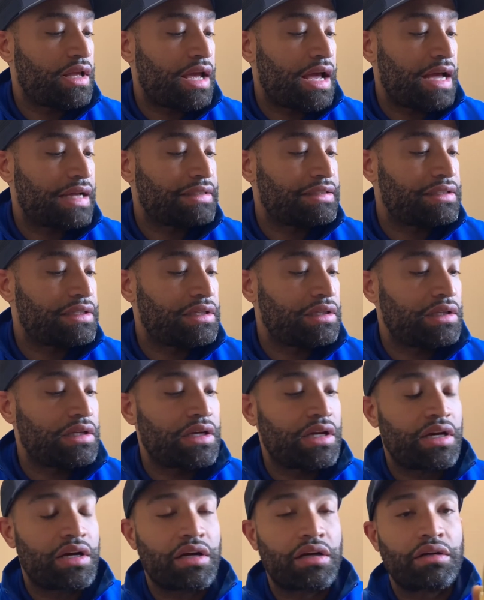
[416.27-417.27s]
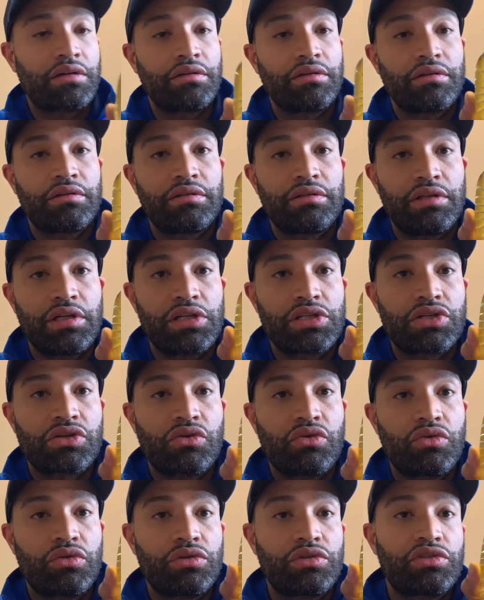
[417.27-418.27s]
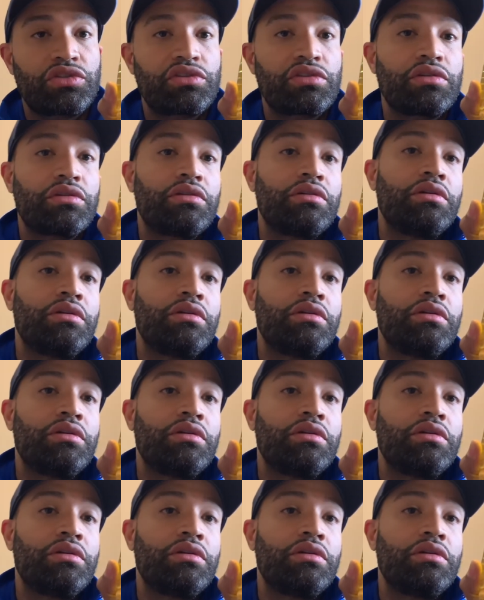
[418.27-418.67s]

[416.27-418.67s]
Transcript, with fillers: Atelier des Ors.